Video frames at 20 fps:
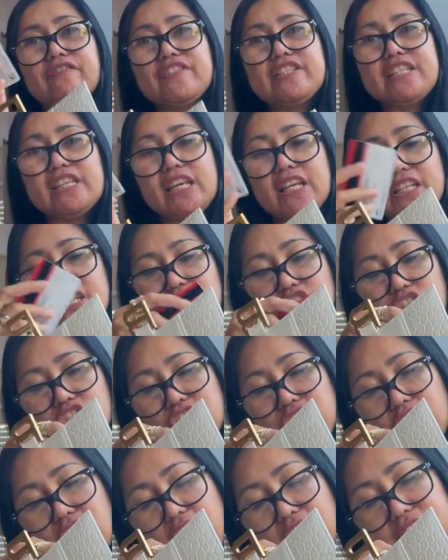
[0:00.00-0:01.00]
six
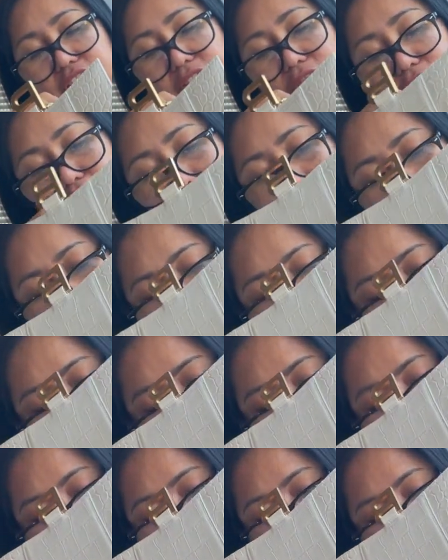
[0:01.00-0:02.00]
slots for my
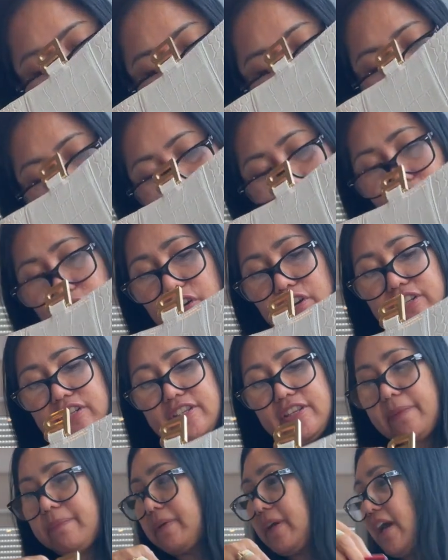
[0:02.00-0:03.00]
cards and of course
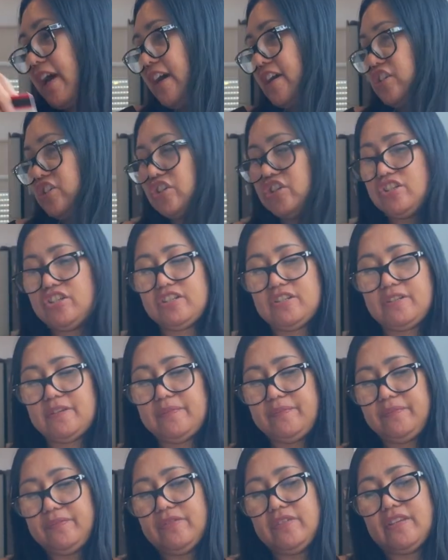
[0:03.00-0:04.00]
some cash
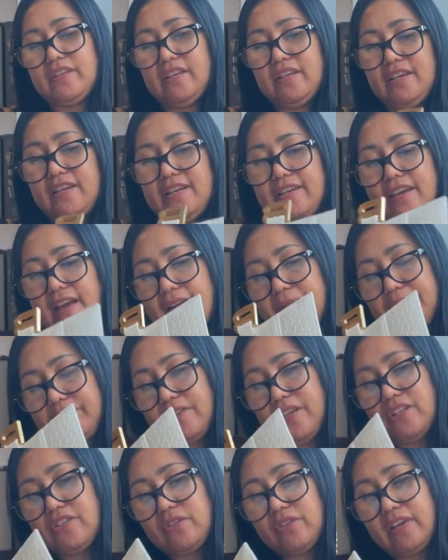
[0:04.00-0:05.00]
yeah
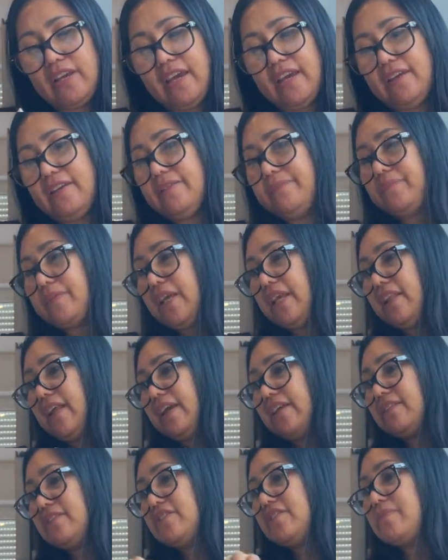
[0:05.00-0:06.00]
it's okay I
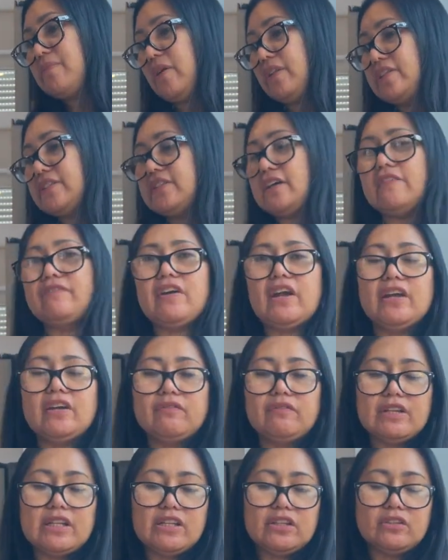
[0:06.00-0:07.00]
like the small stuff I
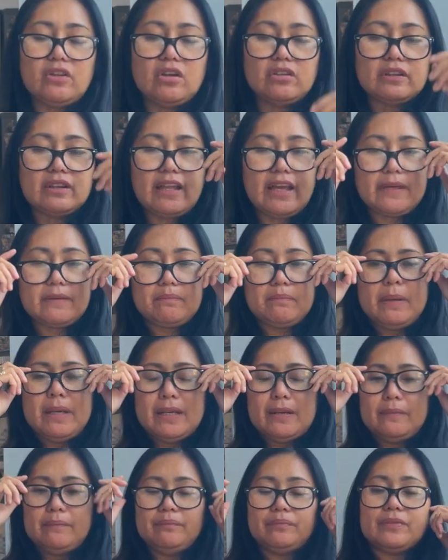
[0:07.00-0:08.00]
really don't like
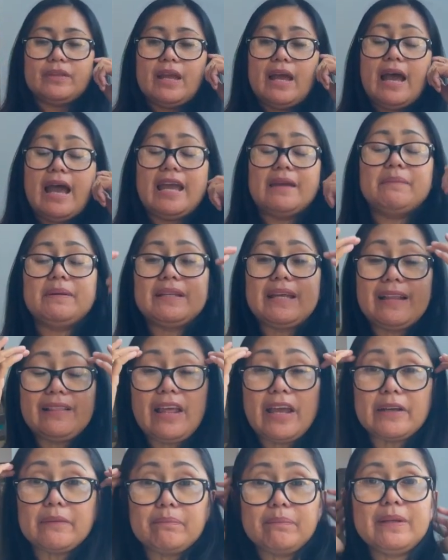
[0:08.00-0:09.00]
big I mean, I
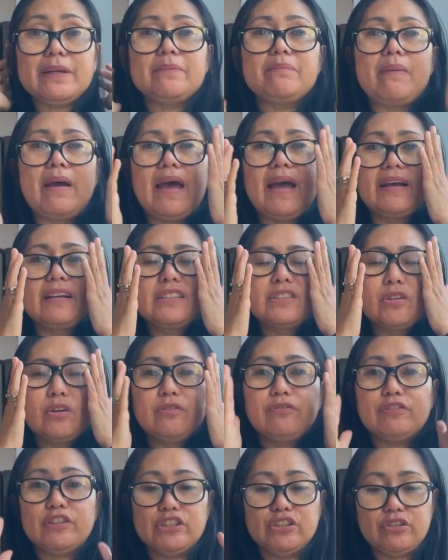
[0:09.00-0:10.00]
like big bags,
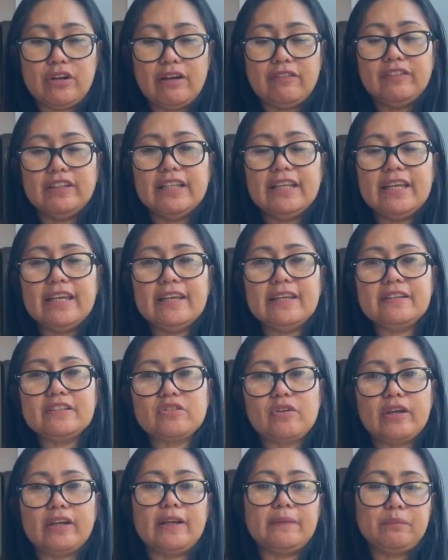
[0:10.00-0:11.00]
so for traveling,
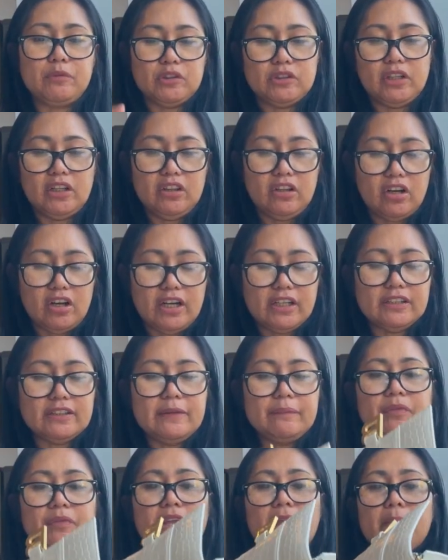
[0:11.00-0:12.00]
so I can put a lot.
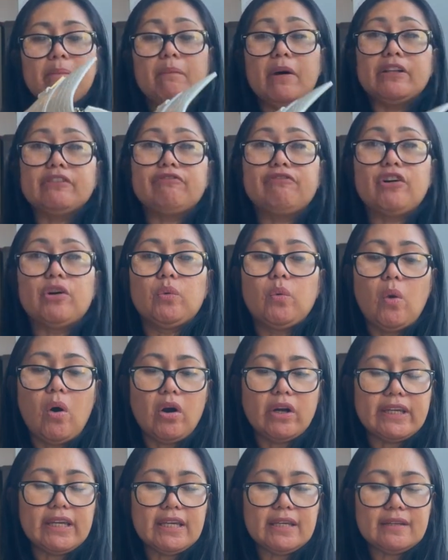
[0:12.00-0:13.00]
But for
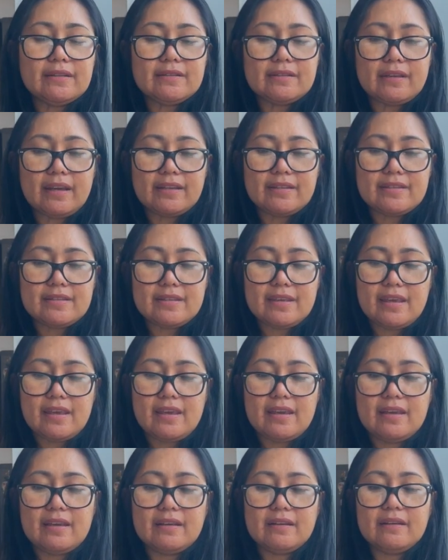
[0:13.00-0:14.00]
walking and
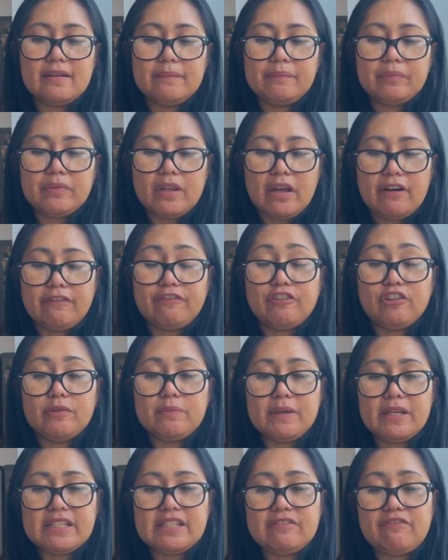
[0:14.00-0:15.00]
sightseeing, uh, for
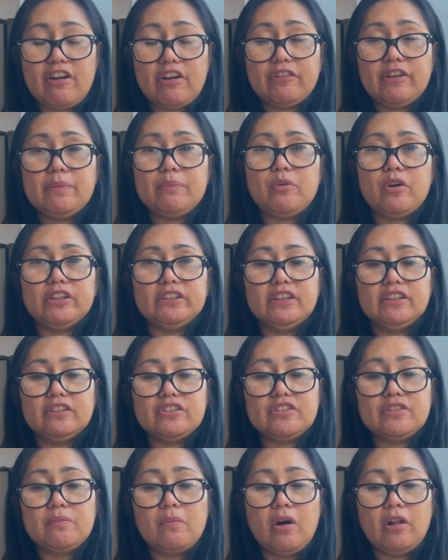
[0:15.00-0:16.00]
me, it's very important
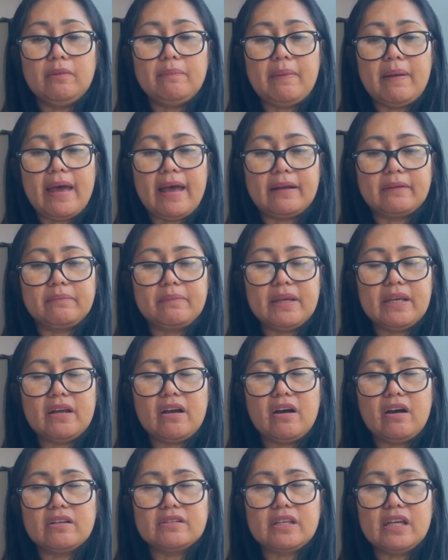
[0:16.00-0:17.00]
a small bag
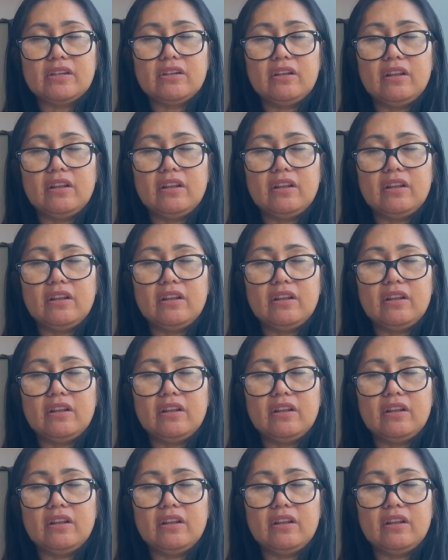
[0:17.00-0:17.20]
because I don't